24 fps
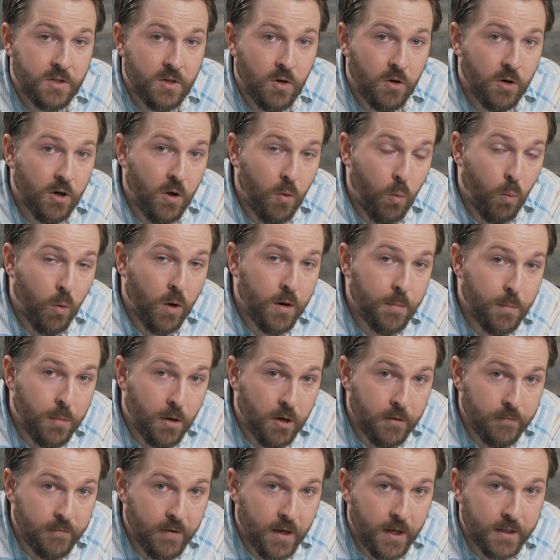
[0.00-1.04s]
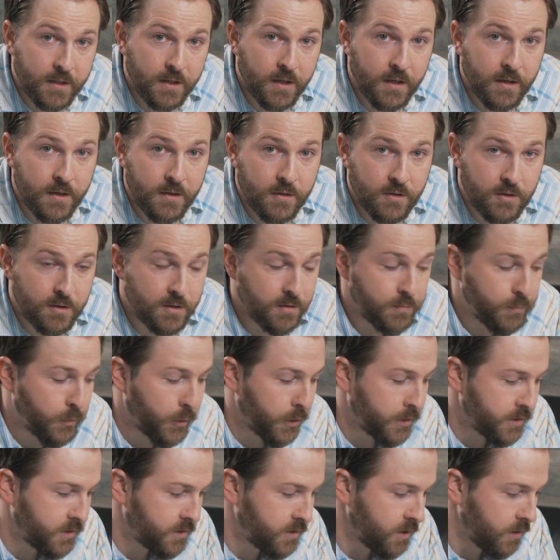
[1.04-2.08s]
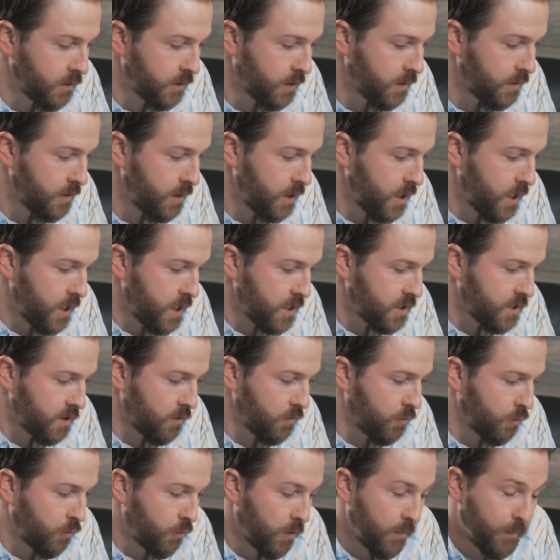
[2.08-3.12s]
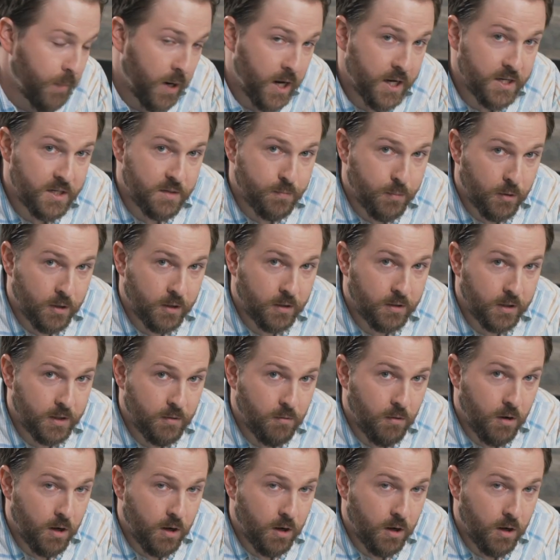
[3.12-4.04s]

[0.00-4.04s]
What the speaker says: soda, 1 part vodka, 2 parts soda. So when we buy sparkling